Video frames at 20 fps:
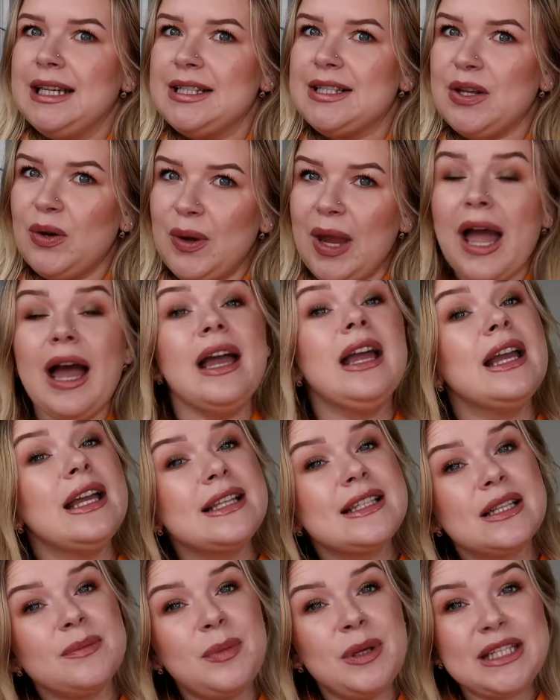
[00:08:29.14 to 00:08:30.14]
So yeah,
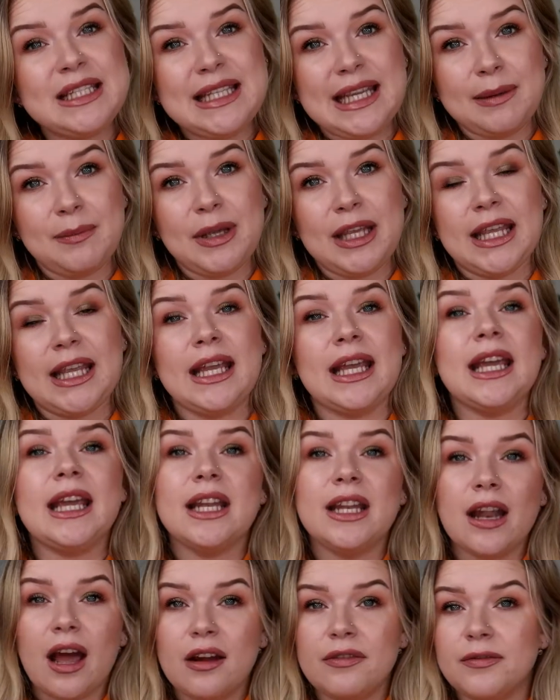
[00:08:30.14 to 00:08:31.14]
it's a bit
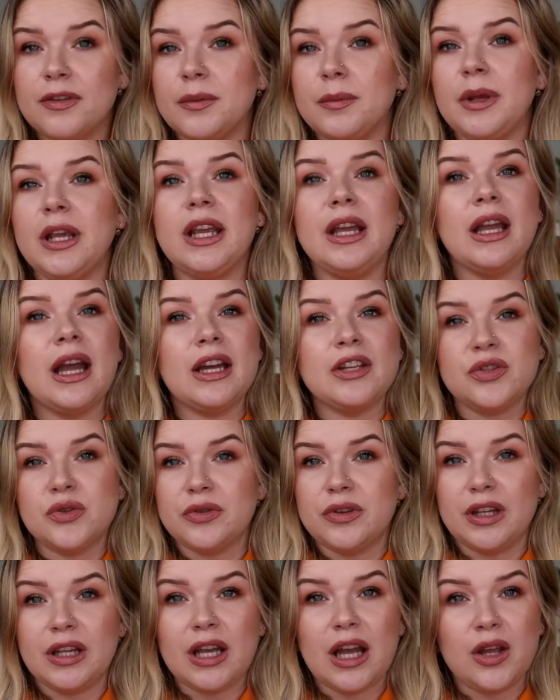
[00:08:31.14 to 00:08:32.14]
gimmicky, not for me. I
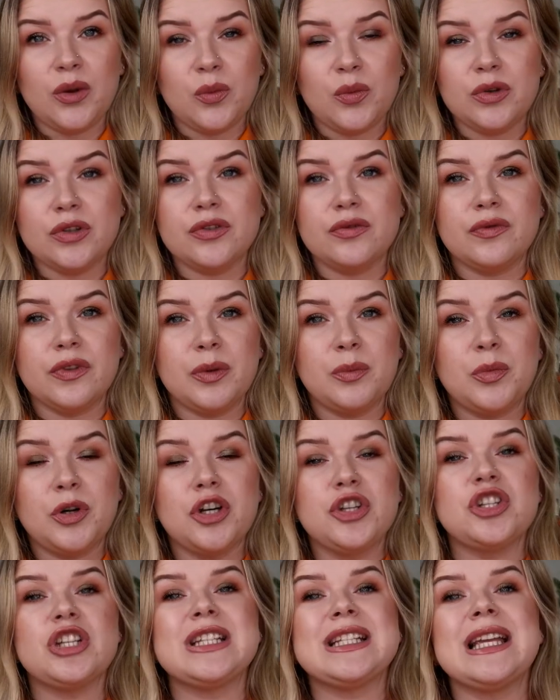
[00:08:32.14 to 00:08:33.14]
don't think I would
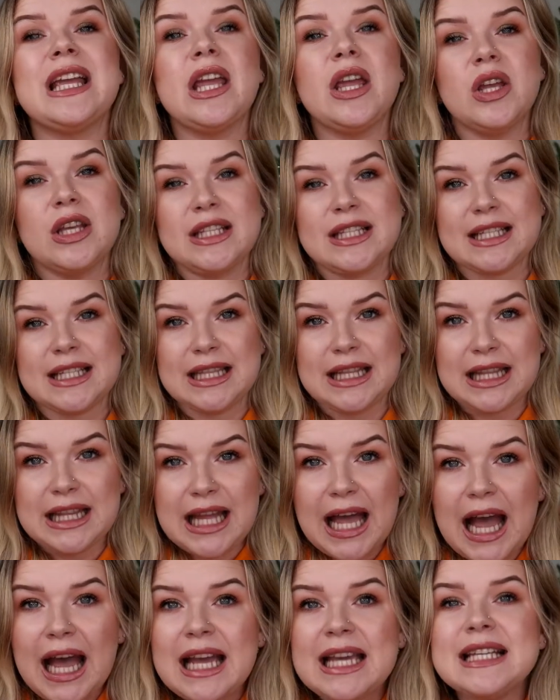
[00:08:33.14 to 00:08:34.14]
repurchase. It's
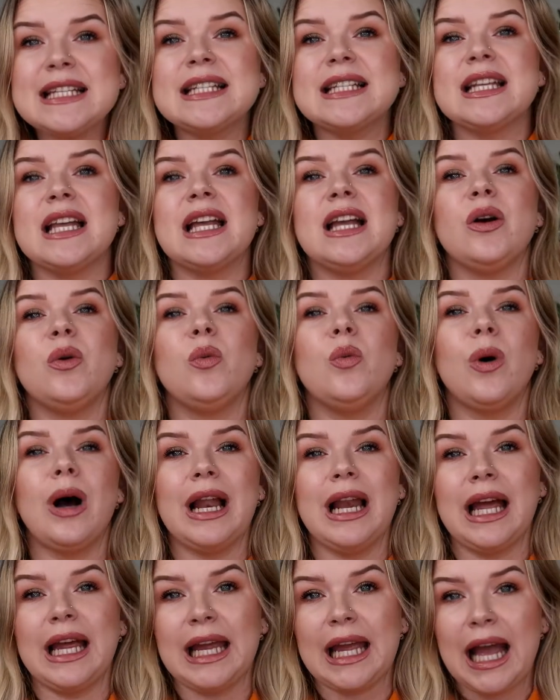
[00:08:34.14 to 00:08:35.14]
nice
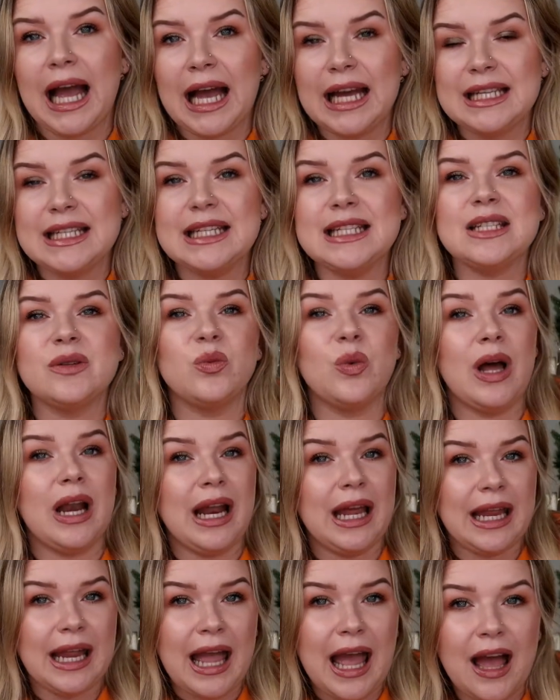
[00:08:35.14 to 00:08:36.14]
while I have it,
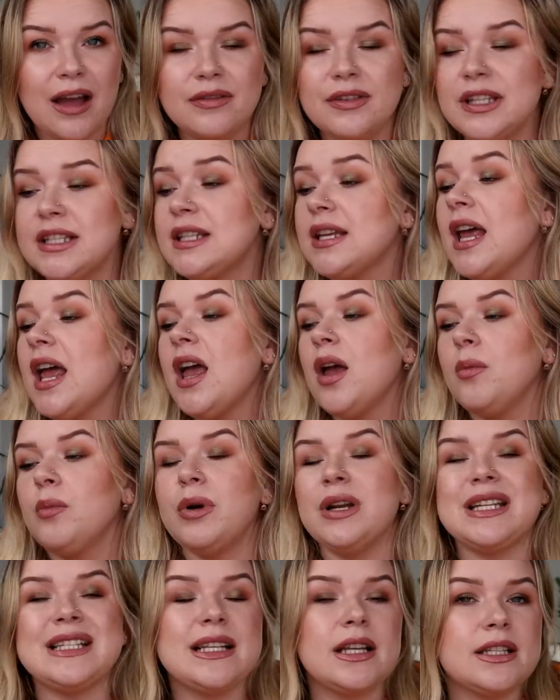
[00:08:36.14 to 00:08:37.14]

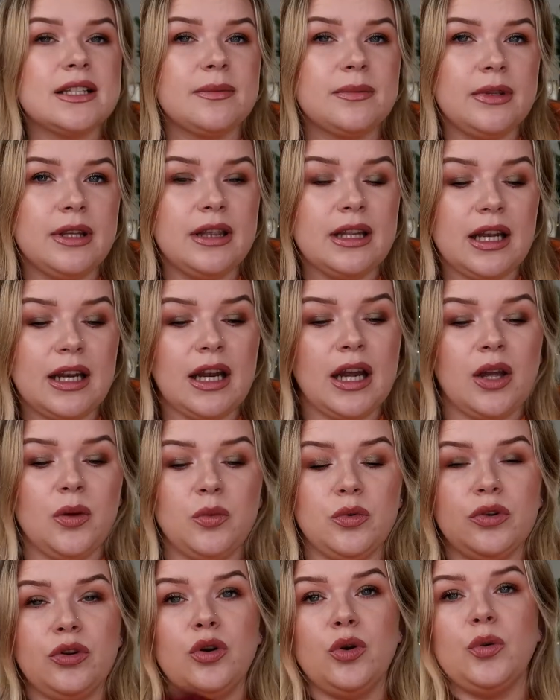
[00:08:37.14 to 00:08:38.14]
but it's not something that I
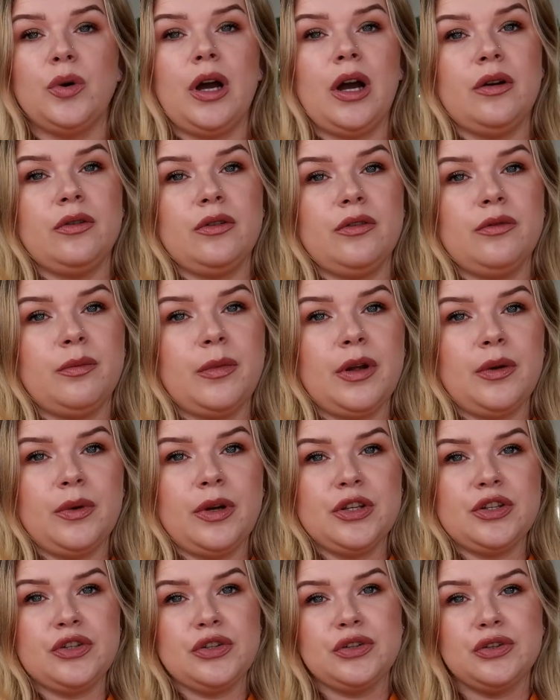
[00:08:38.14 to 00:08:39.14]
would go out of my
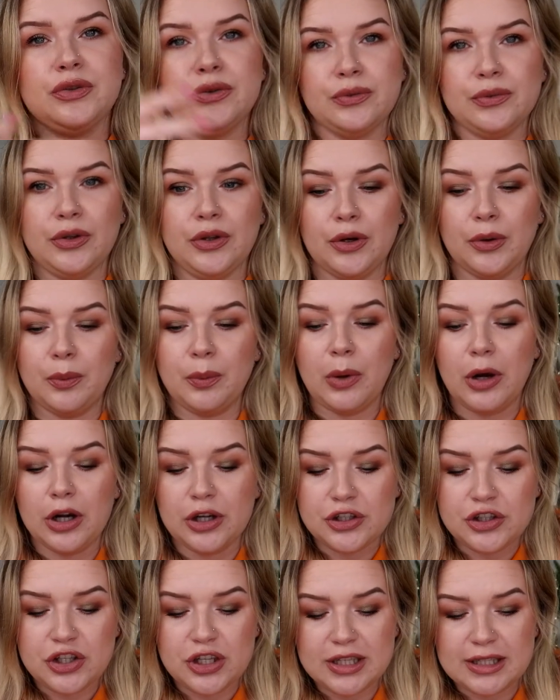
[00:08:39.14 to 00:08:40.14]
way to, you know,
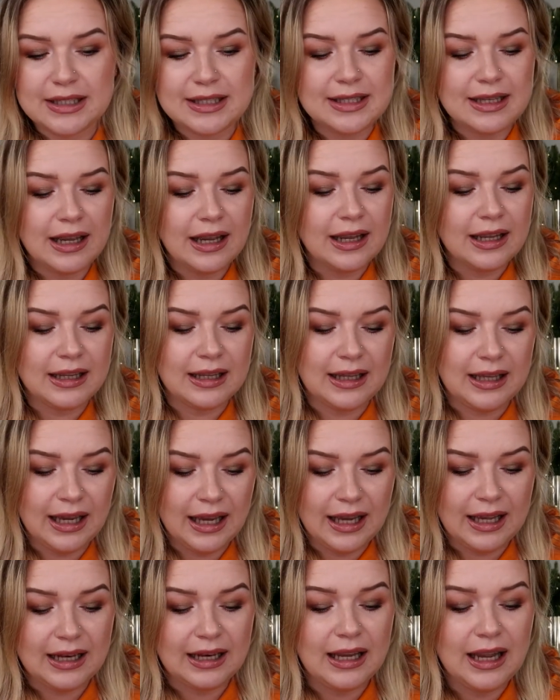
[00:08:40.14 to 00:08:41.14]
purchase
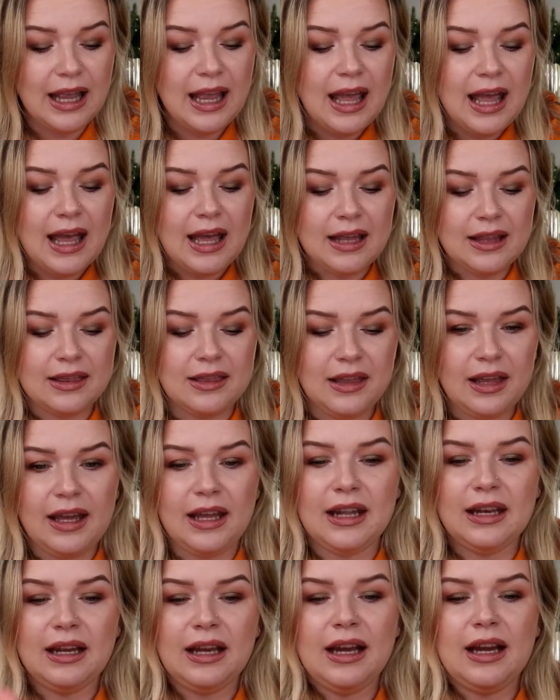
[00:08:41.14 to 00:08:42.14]
again.
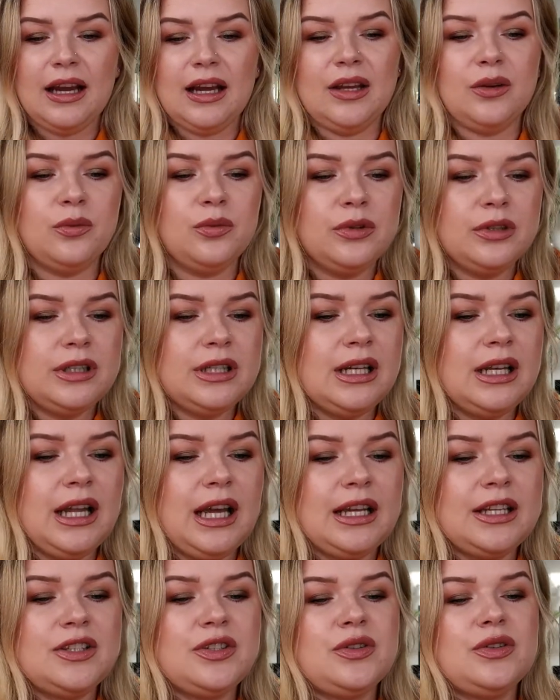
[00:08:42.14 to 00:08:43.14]
Then I would
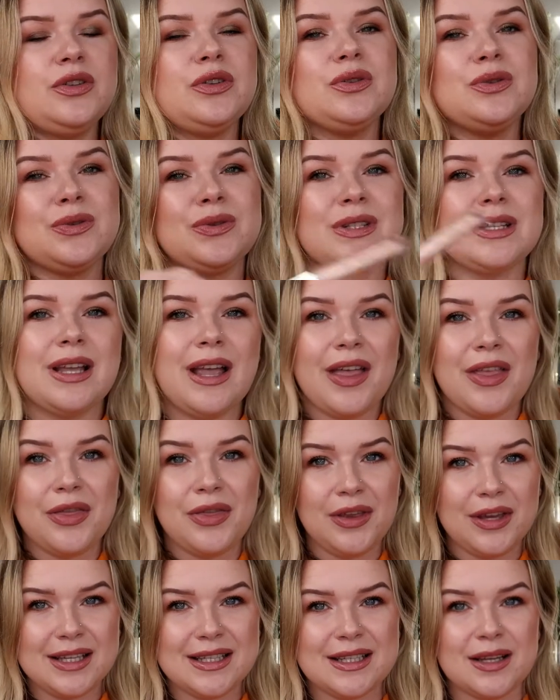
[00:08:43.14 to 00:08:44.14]
like to use
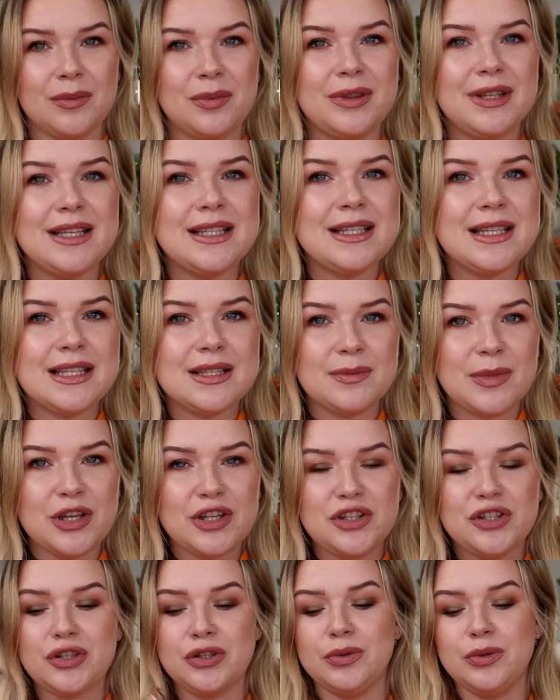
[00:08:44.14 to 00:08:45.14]
this up. This is
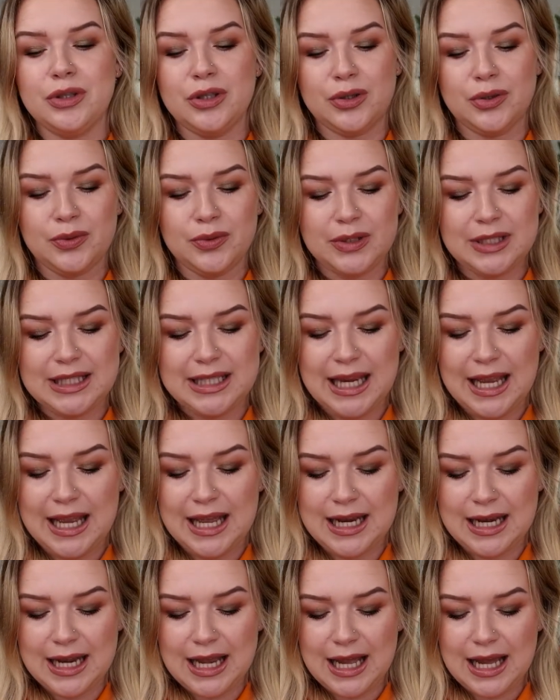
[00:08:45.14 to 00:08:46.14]
my Studio
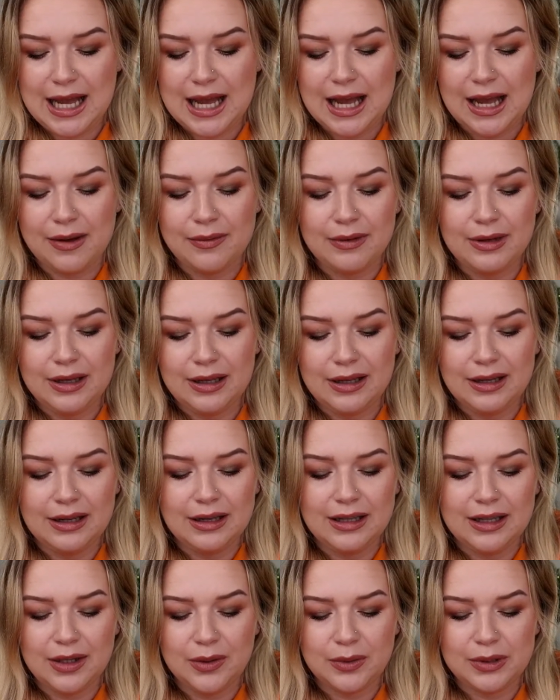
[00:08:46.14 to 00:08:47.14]
10
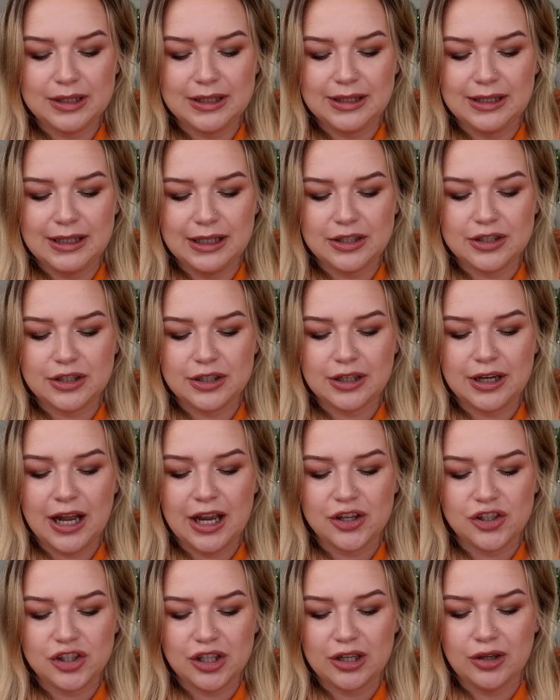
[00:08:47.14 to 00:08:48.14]
liquid glitter
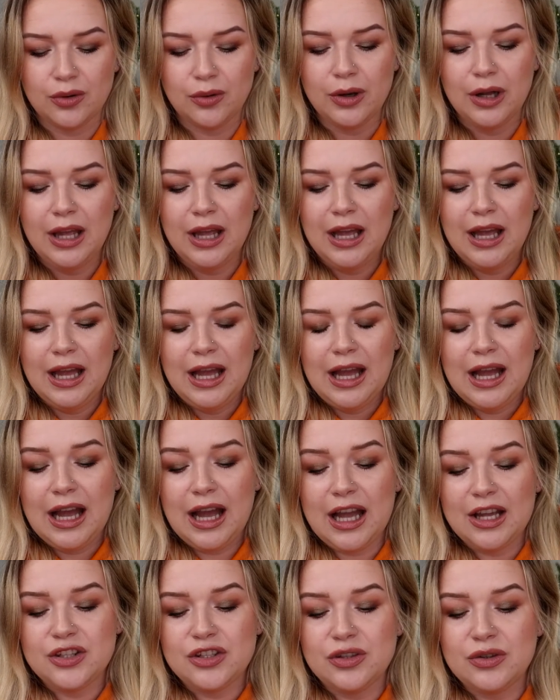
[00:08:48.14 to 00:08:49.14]
eyeshadow.
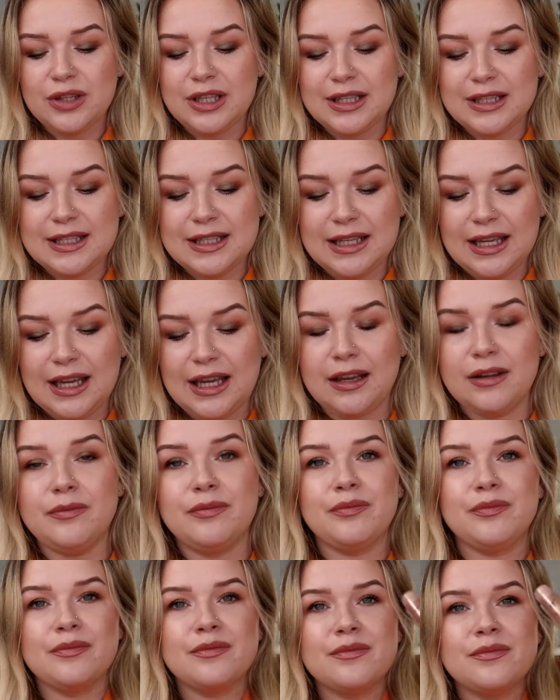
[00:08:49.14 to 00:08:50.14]
As you can
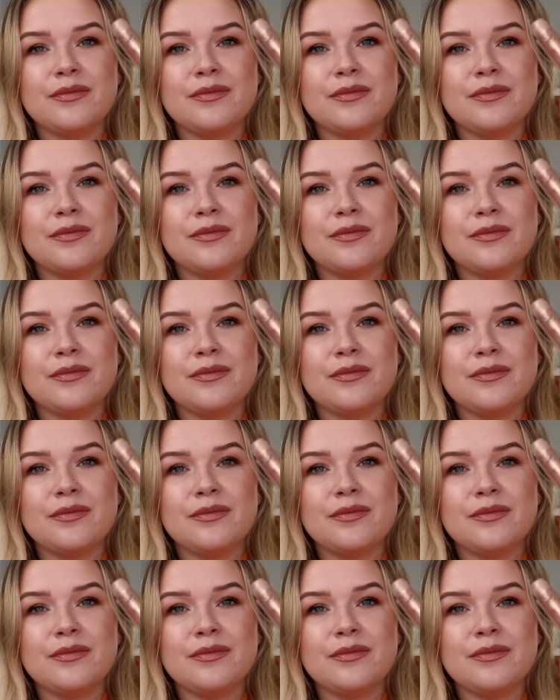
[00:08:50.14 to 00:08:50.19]
see,